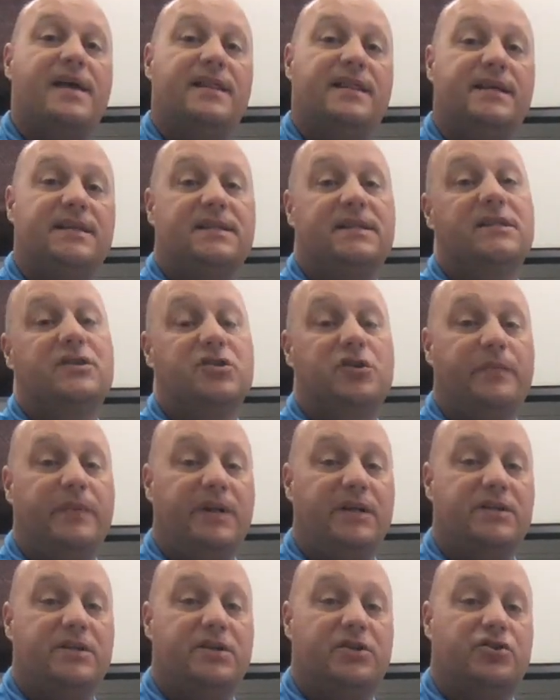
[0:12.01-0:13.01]
This
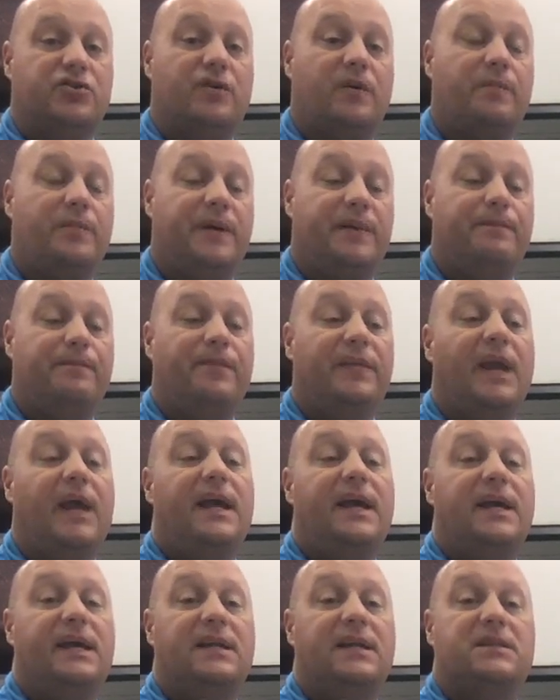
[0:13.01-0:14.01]
instrument is a trumpet.
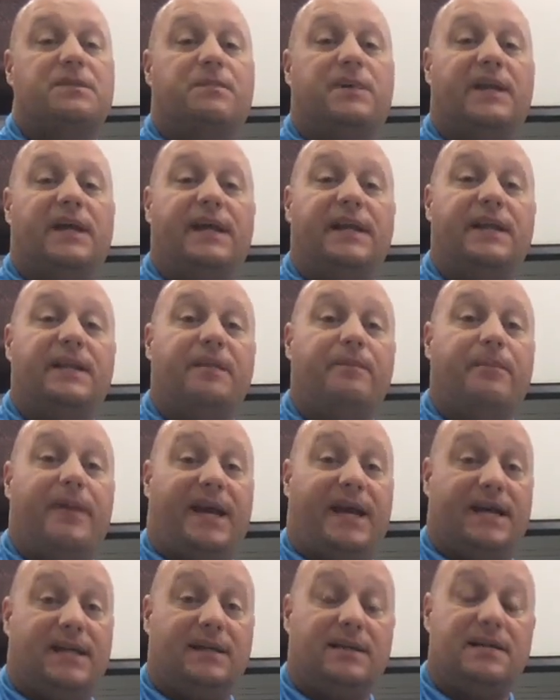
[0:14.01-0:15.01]
It's played in the
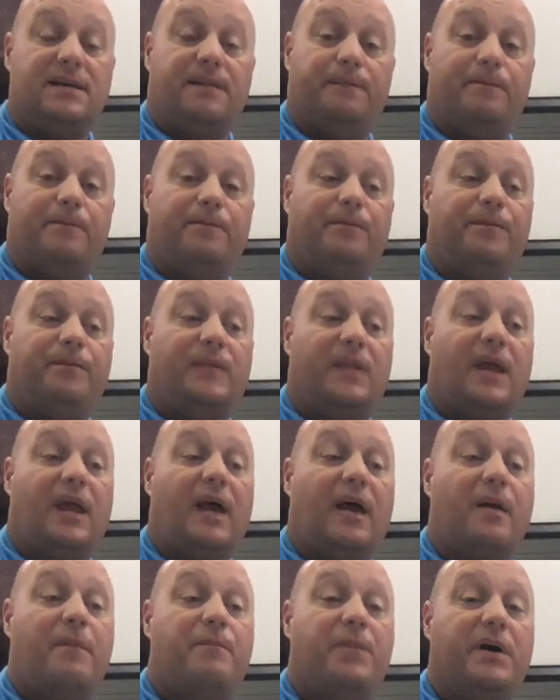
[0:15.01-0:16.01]
band,
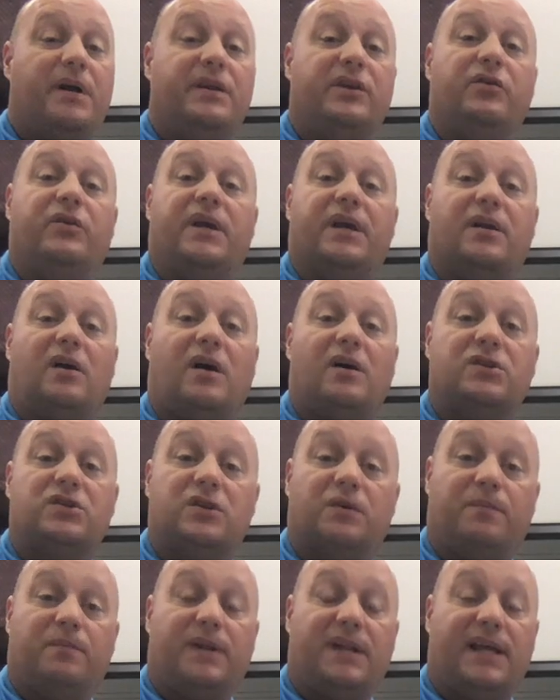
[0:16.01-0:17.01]
but you can
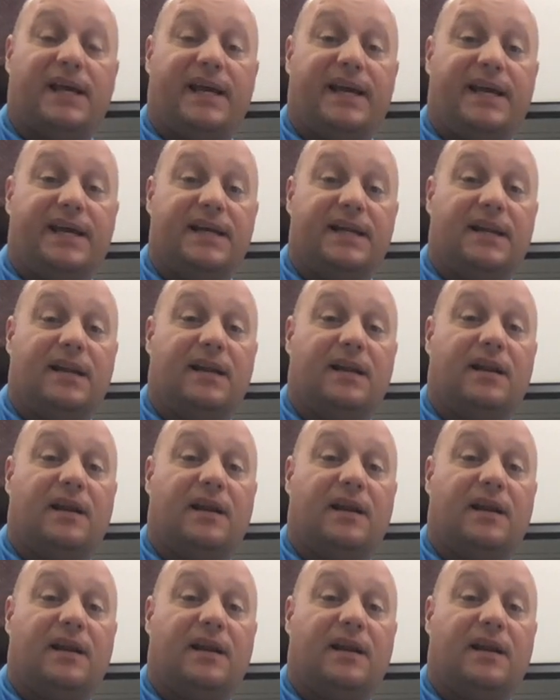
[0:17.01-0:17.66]
also play it